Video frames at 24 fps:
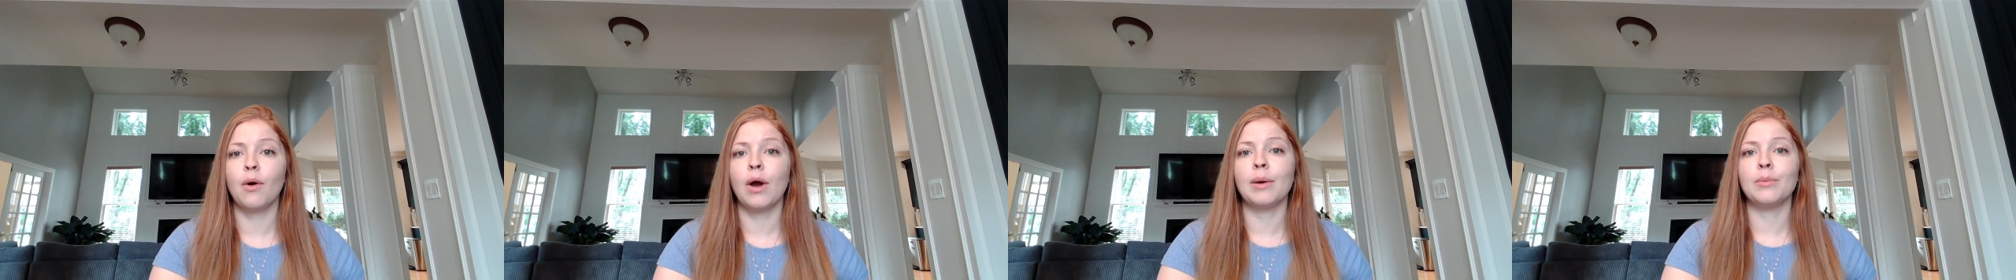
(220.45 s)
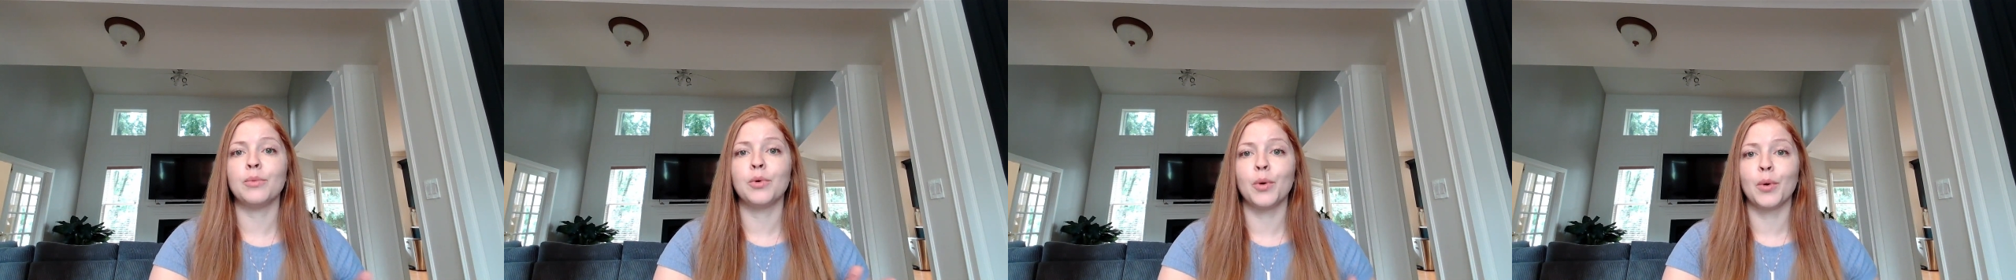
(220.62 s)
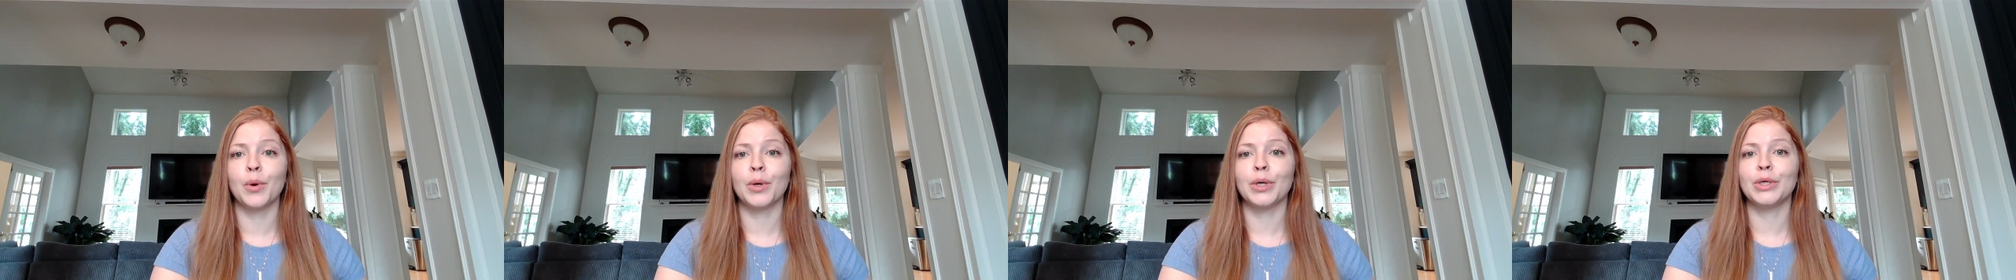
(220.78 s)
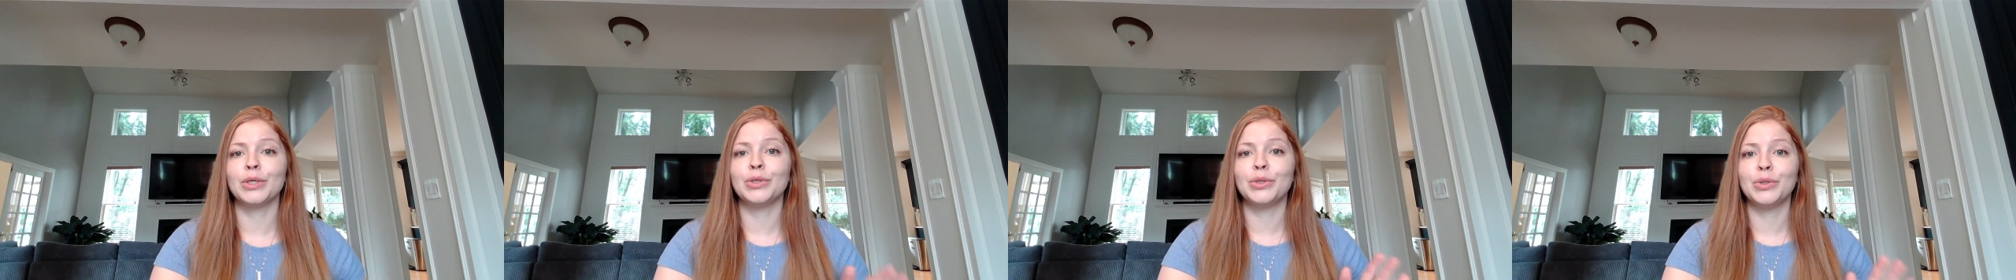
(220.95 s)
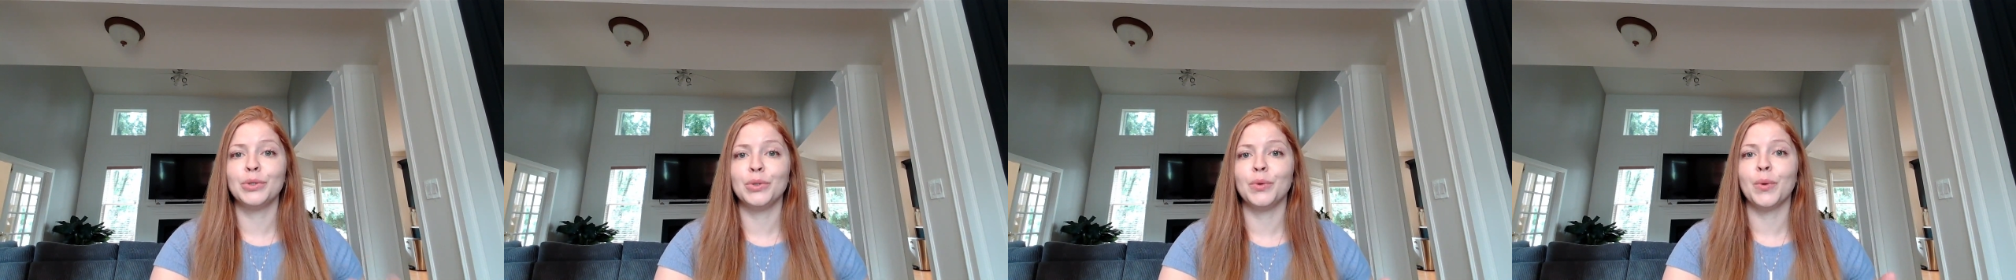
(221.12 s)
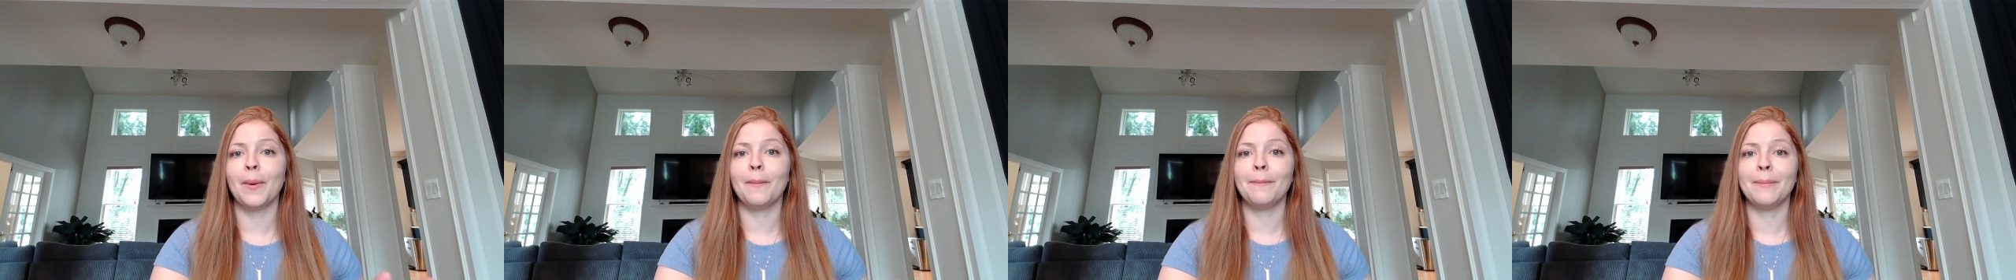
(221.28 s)
I'm going
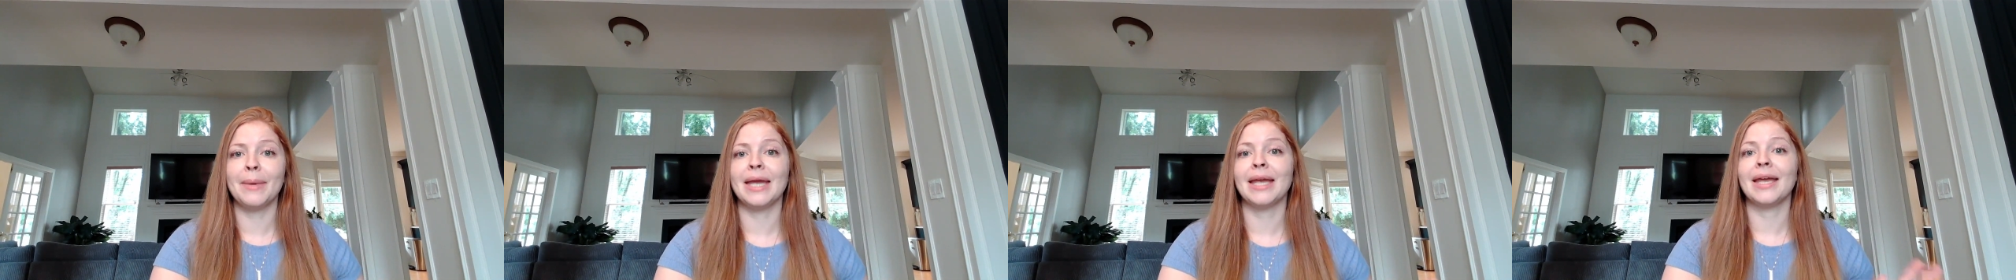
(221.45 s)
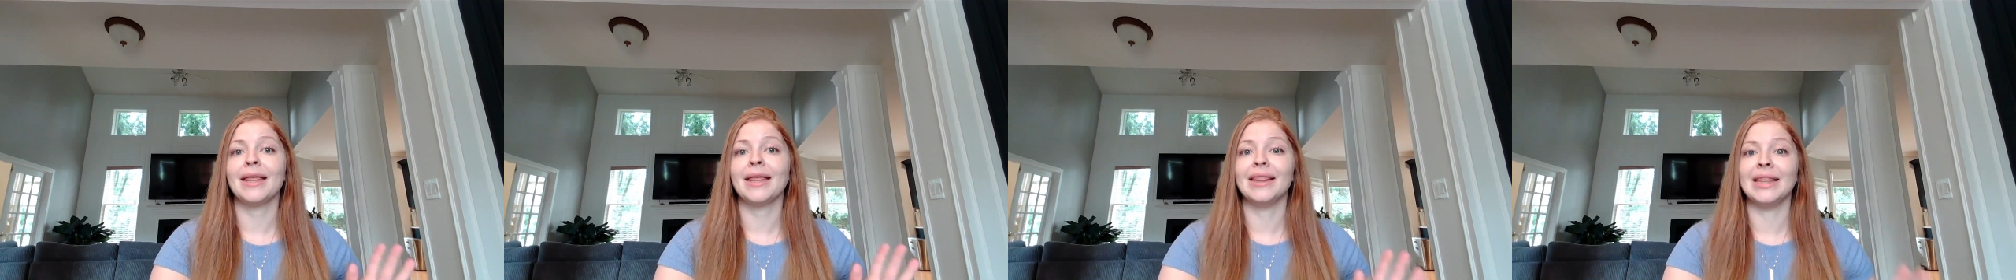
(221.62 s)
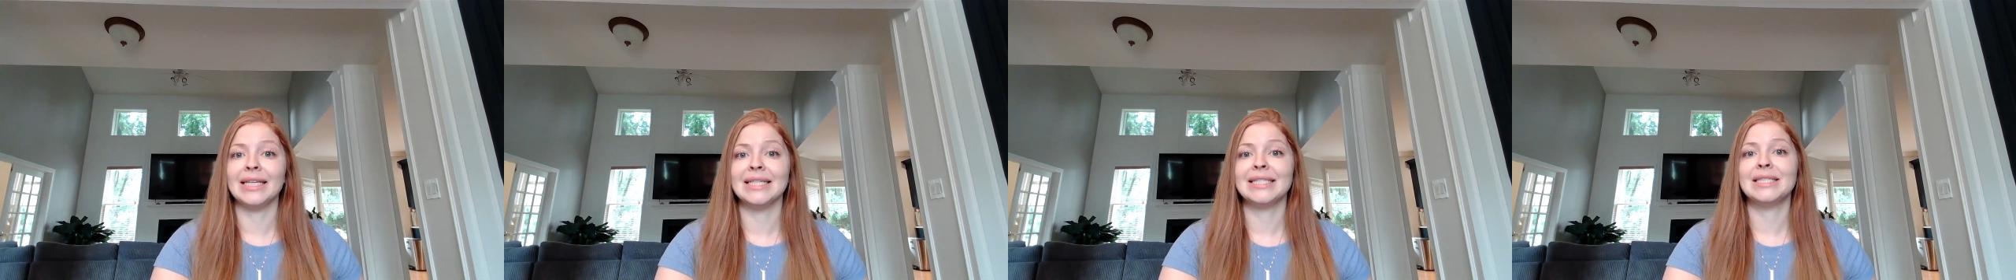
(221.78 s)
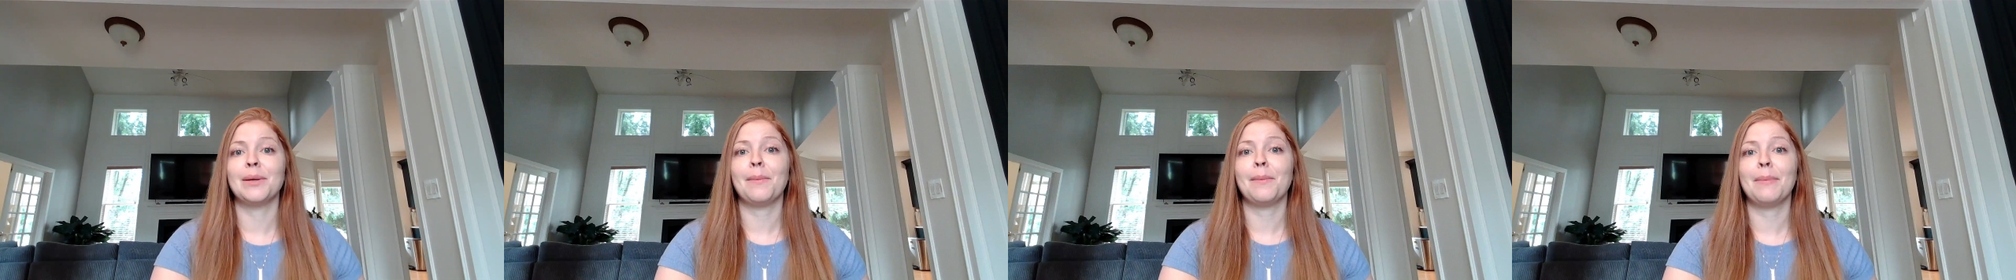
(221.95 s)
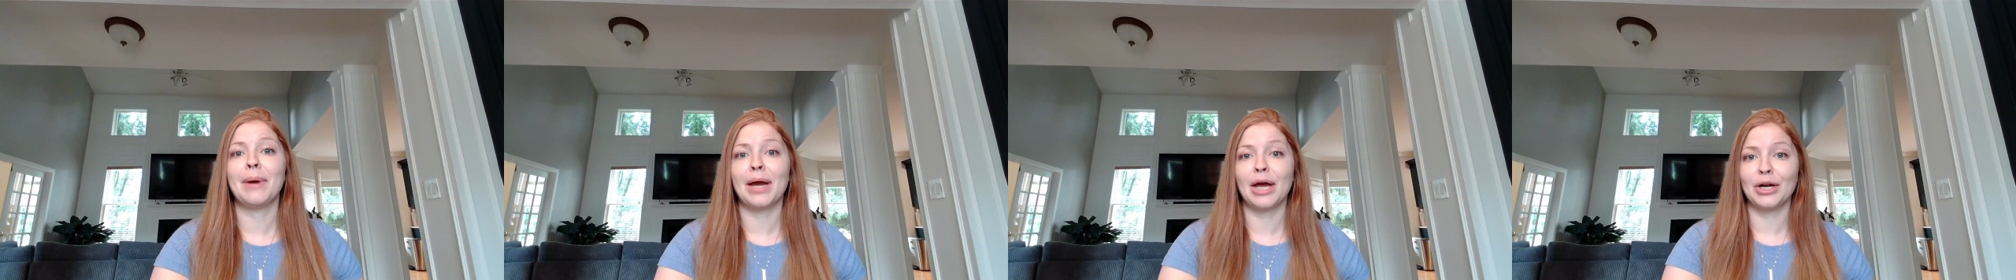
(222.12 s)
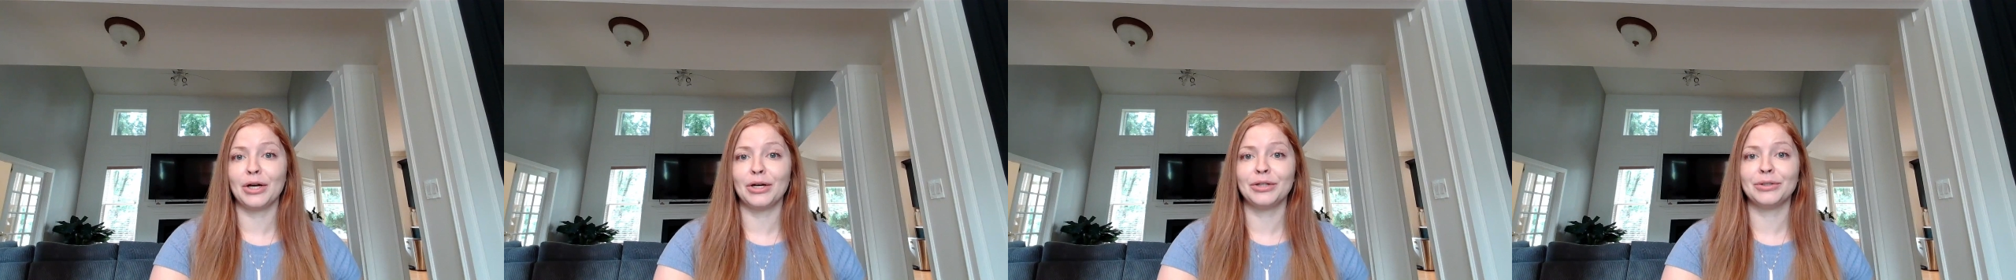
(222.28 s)
to make this
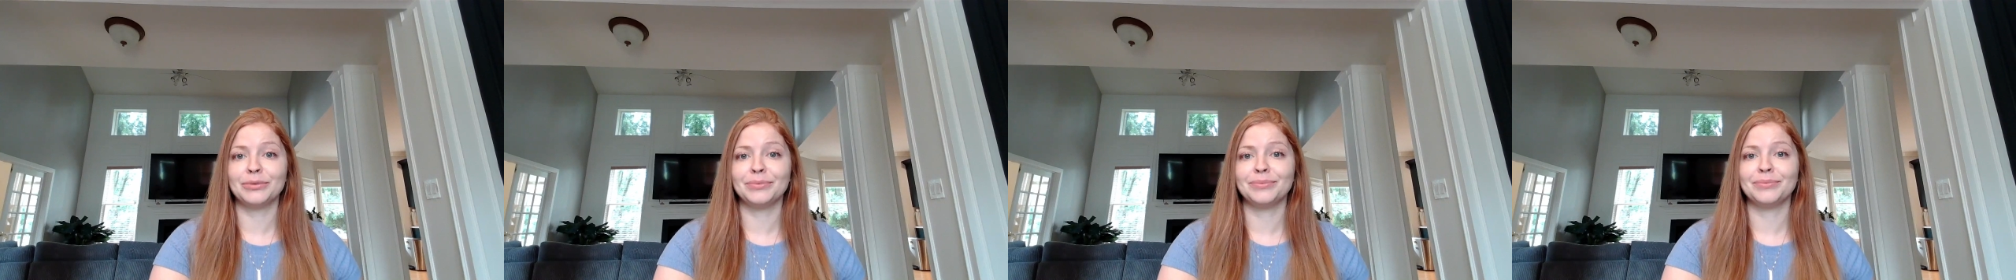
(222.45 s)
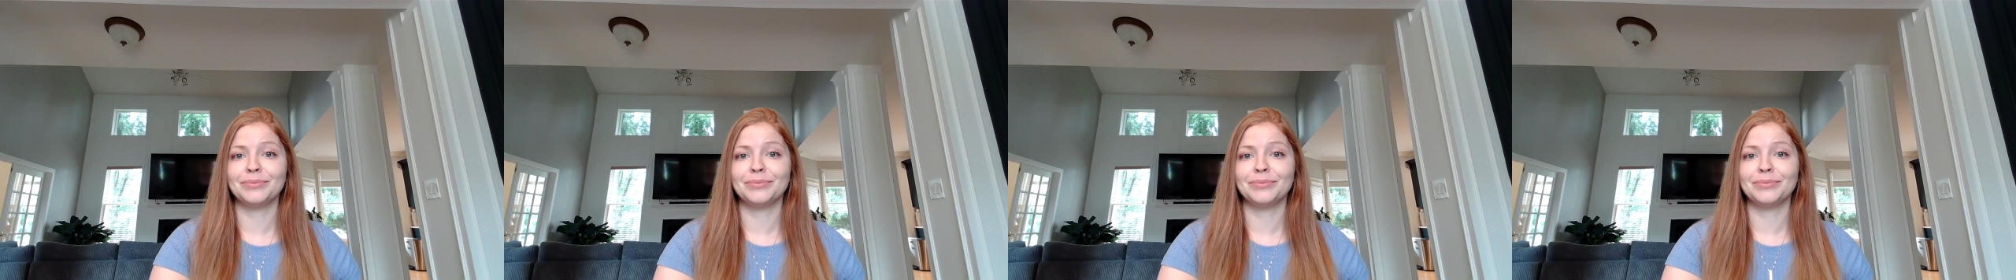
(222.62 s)
pattern.